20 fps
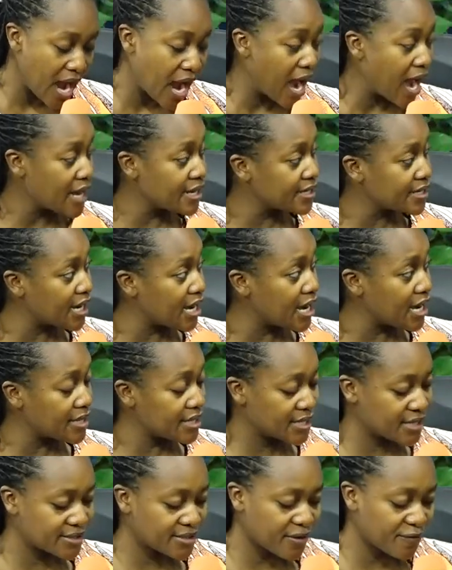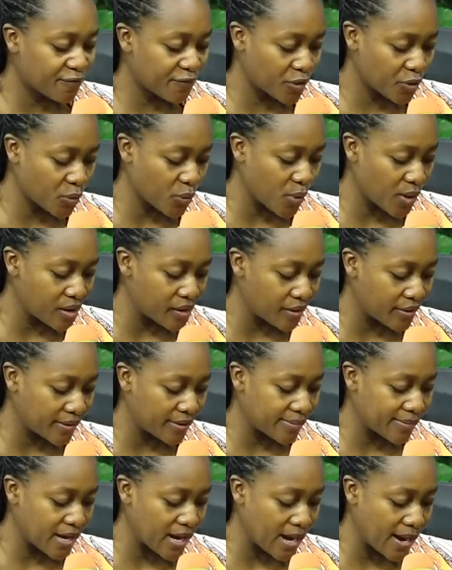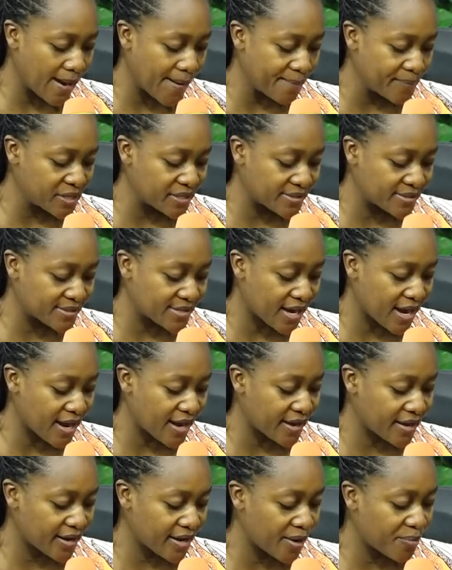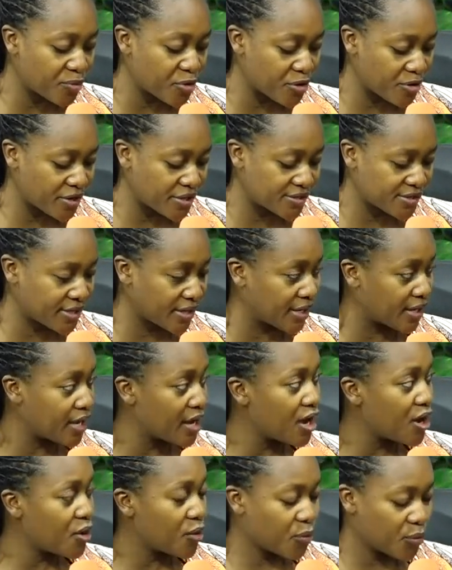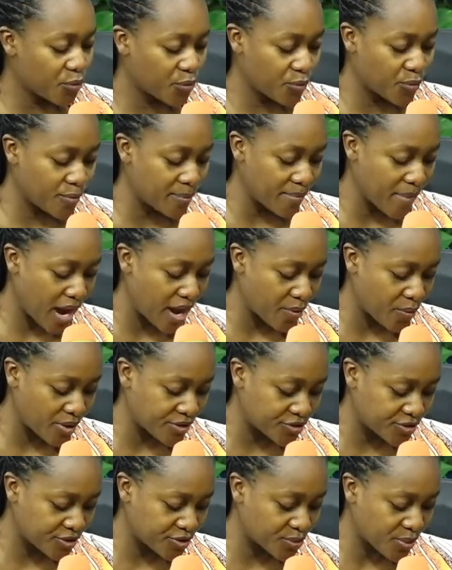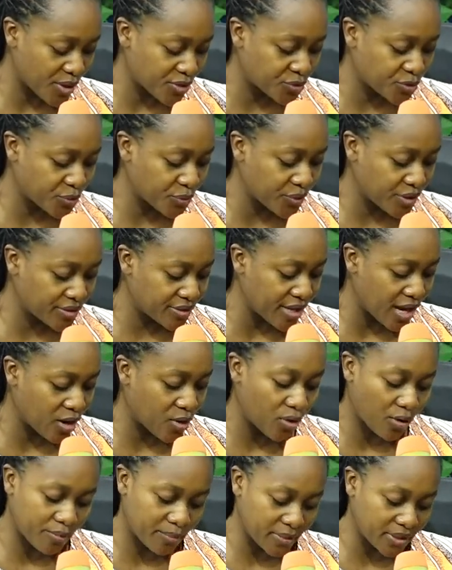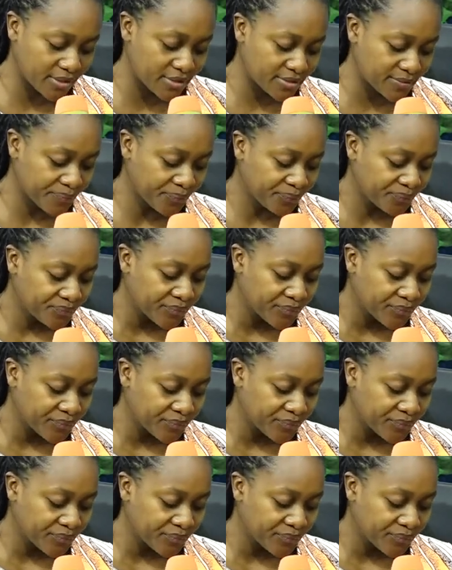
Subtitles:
And there's a viewer, Mr. Aya Morise, whom I would just want to read that comment.